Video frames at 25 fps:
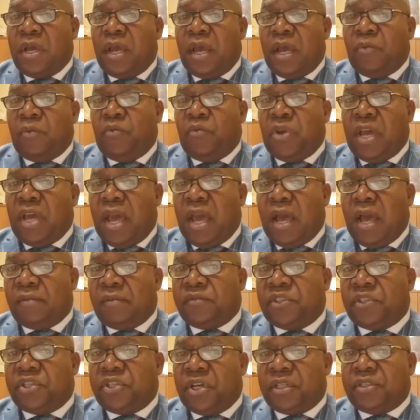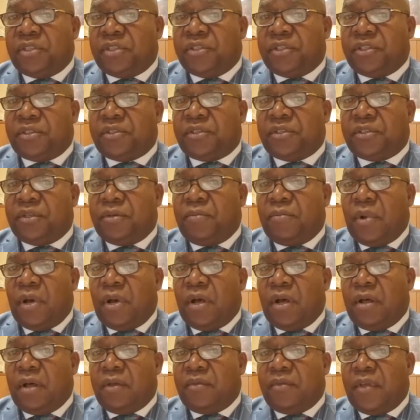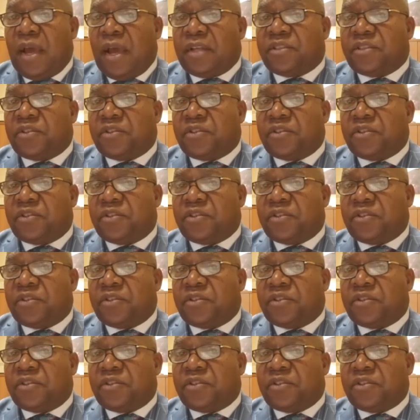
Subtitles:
and we have judges that